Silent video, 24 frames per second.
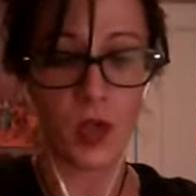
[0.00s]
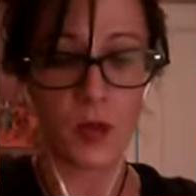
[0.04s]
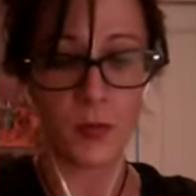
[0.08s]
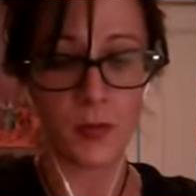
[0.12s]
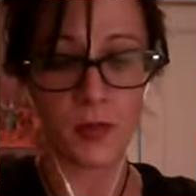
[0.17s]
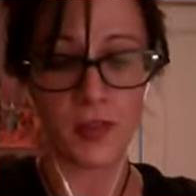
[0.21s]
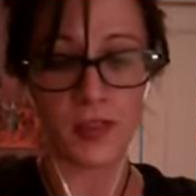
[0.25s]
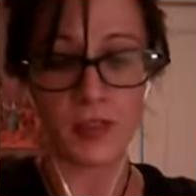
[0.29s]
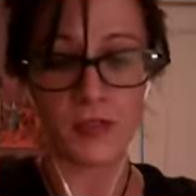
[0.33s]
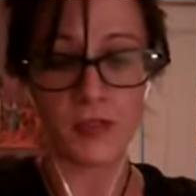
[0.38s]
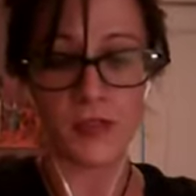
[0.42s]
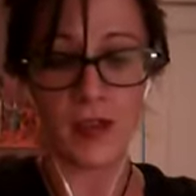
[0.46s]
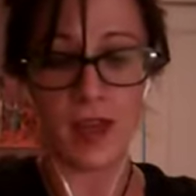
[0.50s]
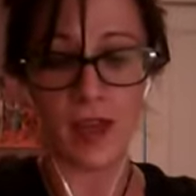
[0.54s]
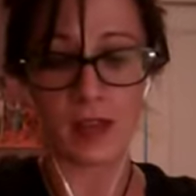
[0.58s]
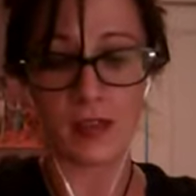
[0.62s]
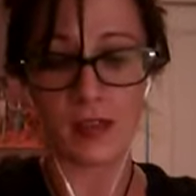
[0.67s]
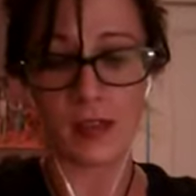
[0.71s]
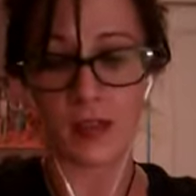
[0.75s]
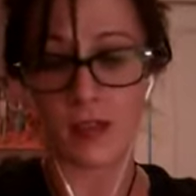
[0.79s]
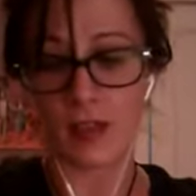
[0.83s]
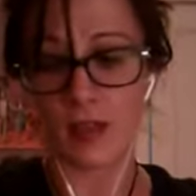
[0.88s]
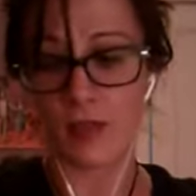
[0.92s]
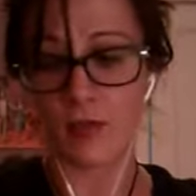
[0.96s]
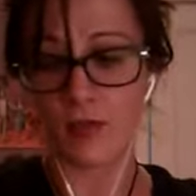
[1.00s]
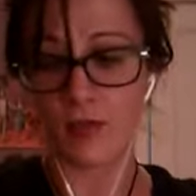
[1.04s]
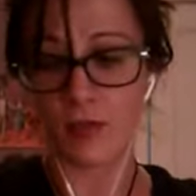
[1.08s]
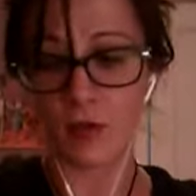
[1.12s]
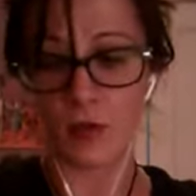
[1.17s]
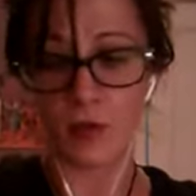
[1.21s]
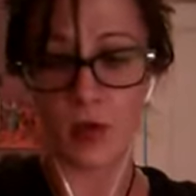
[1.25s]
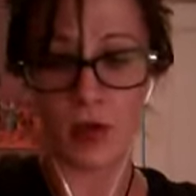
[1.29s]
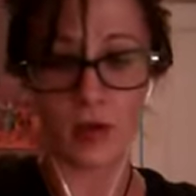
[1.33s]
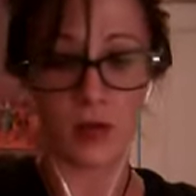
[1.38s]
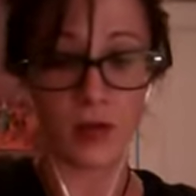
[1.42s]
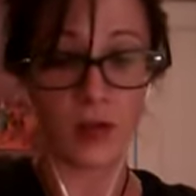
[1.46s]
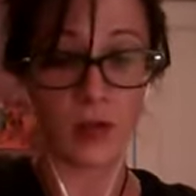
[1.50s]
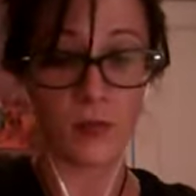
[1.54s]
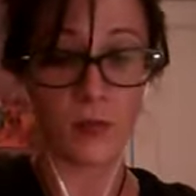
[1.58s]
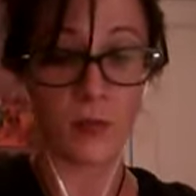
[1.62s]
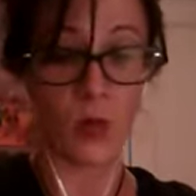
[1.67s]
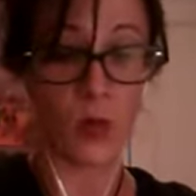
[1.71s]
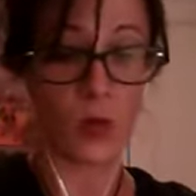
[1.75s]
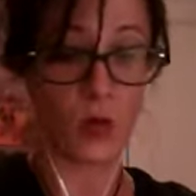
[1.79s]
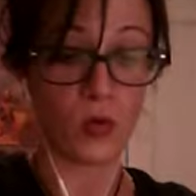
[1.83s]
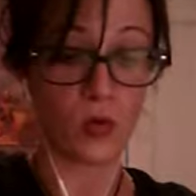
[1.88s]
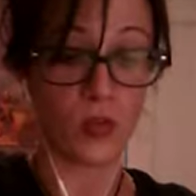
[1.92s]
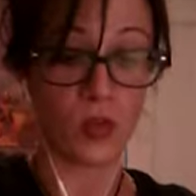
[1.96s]
But the fact that they flew out to
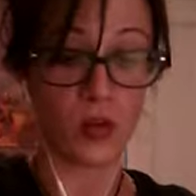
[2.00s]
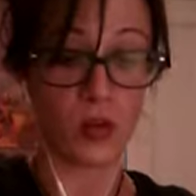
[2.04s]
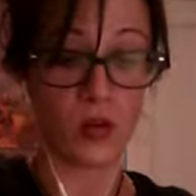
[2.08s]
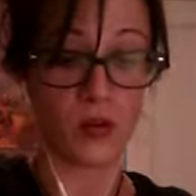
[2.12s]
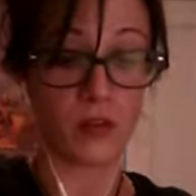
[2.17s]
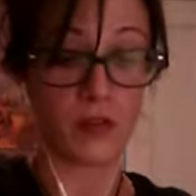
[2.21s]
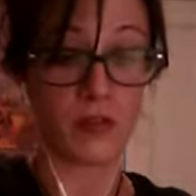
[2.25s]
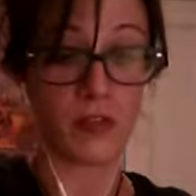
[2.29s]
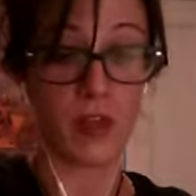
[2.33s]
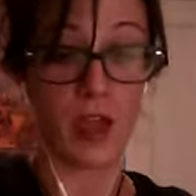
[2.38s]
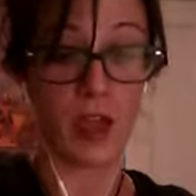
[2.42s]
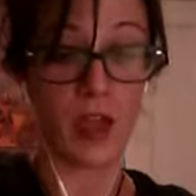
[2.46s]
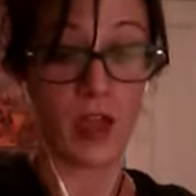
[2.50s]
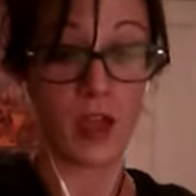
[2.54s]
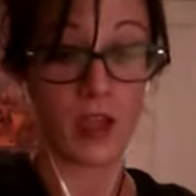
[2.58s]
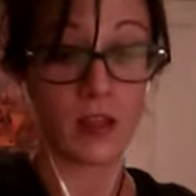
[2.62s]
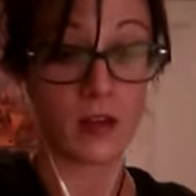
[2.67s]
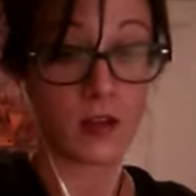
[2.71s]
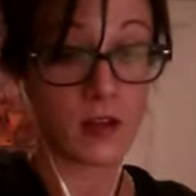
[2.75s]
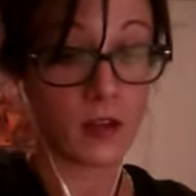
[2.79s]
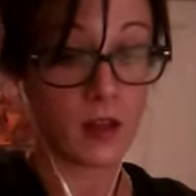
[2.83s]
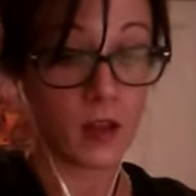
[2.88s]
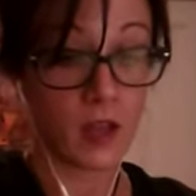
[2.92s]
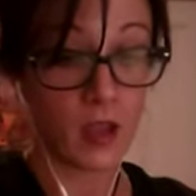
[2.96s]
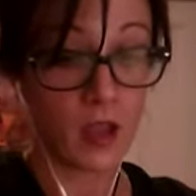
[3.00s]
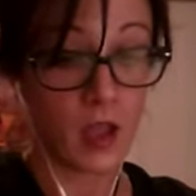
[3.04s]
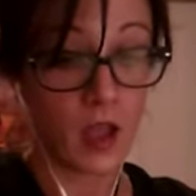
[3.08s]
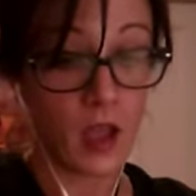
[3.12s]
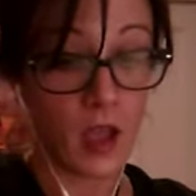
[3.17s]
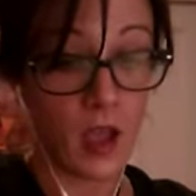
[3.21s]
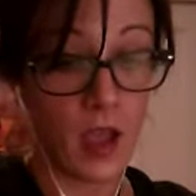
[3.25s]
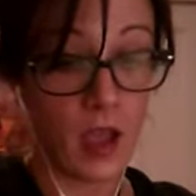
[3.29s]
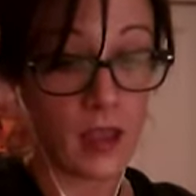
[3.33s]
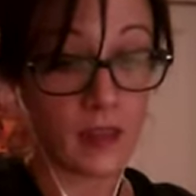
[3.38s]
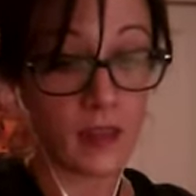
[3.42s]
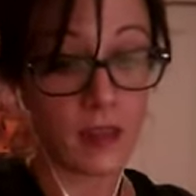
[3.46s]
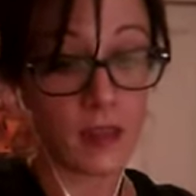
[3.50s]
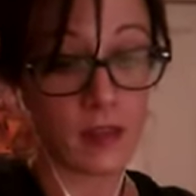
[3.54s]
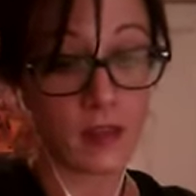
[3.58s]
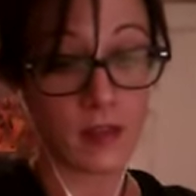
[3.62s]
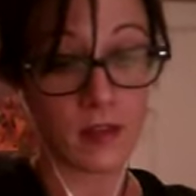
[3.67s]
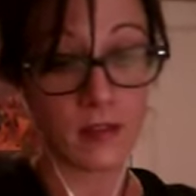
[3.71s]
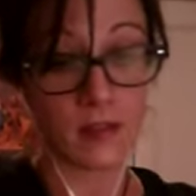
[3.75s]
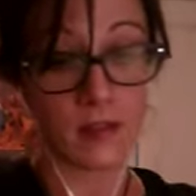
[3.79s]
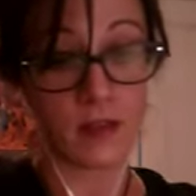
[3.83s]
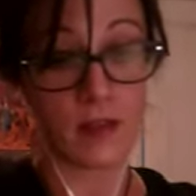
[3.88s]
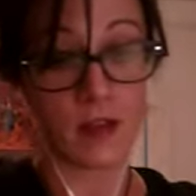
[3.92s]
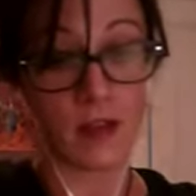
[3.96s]
both on your side, I think
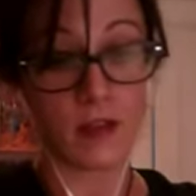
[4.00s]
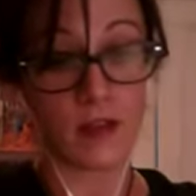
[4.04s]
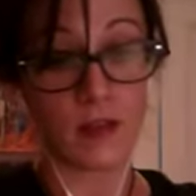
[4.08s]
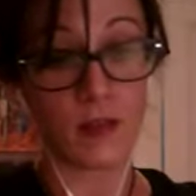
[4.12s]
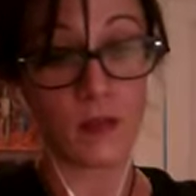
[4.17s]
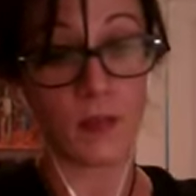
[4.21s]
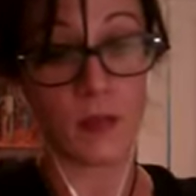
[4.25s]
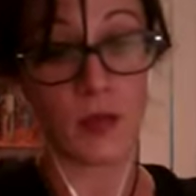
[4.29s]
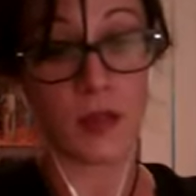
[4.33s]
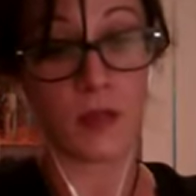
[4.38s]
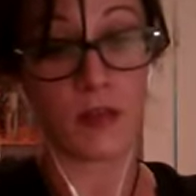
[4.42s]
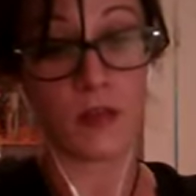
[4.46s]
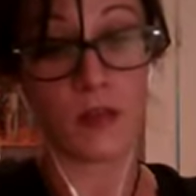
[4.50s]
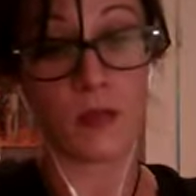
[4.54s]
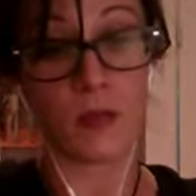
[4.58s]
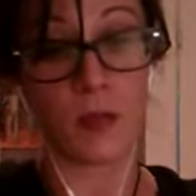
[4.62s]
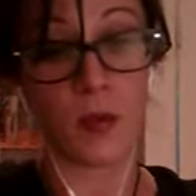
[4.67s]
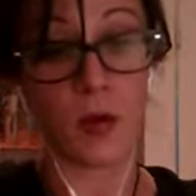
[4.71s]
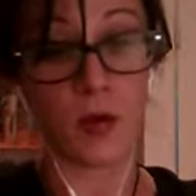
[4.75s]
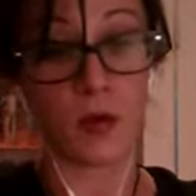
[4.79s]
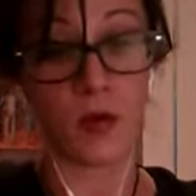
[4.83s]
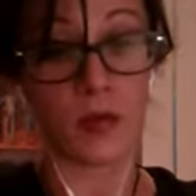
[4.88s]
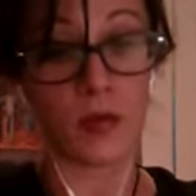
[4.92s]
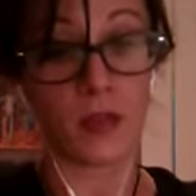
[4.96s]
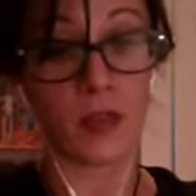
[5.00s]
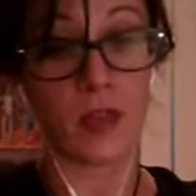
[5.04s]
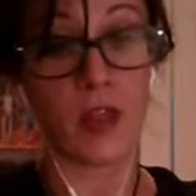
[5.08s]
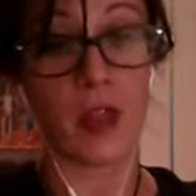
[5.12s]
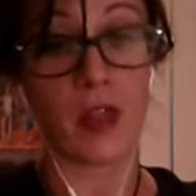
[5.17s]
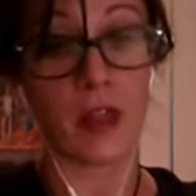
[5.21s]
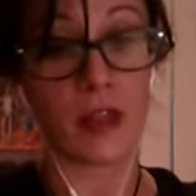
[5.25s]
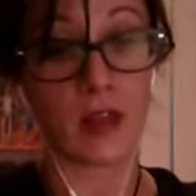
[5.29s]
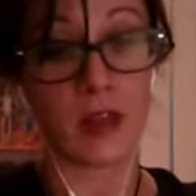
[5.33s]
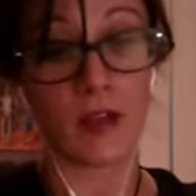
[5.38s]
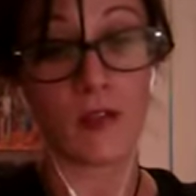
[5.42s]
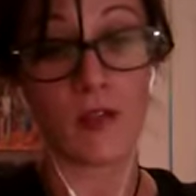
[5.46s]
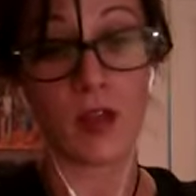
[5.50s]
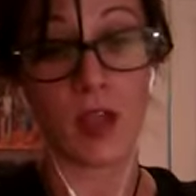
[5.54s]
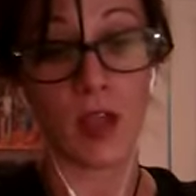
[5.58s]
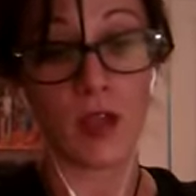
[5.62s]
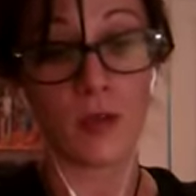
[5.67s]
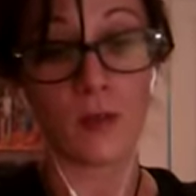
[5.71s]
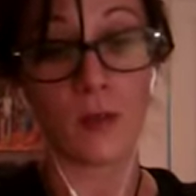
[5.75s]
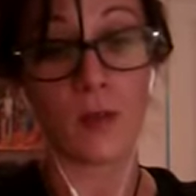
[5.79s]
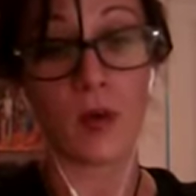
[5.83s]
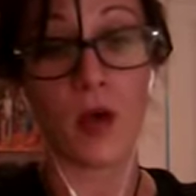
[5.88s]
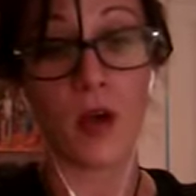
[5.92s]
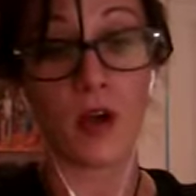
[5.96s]
this does speak to both negative
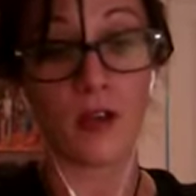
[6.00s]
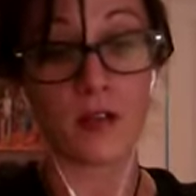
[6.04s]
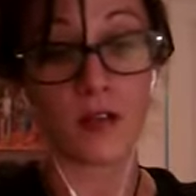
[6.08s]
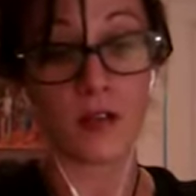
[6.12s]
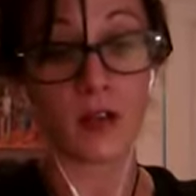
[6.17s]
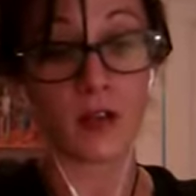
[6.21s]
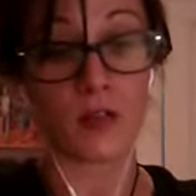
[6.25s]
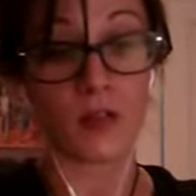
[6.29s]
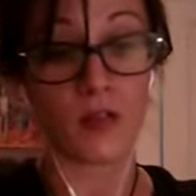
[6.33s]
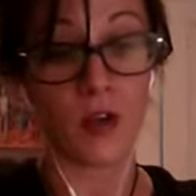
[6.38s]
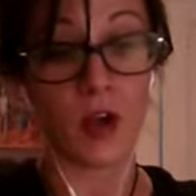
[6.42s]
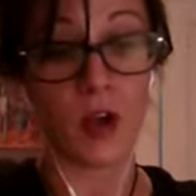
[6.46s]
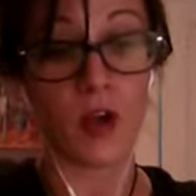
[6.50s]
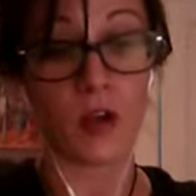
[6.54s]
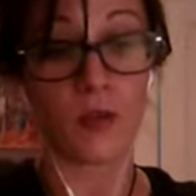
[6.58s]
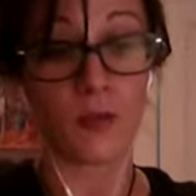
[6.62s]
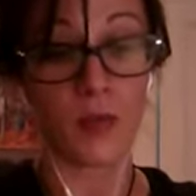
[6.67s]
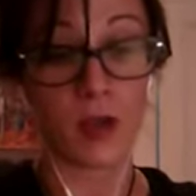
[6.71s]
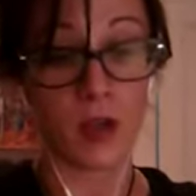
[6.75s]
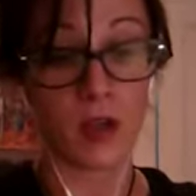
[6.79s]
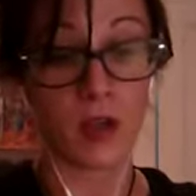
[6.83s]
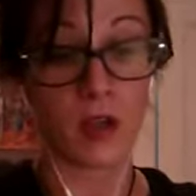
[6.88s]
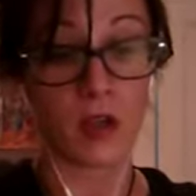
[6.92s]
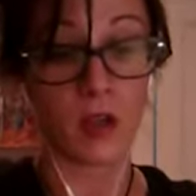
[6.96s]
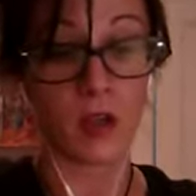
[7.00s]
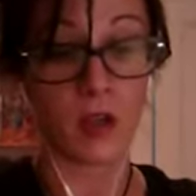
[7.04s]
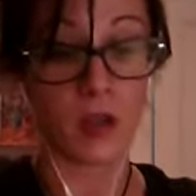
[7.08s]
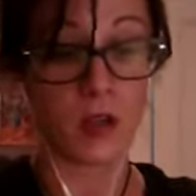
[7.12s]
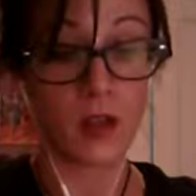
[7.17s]
and positive karma.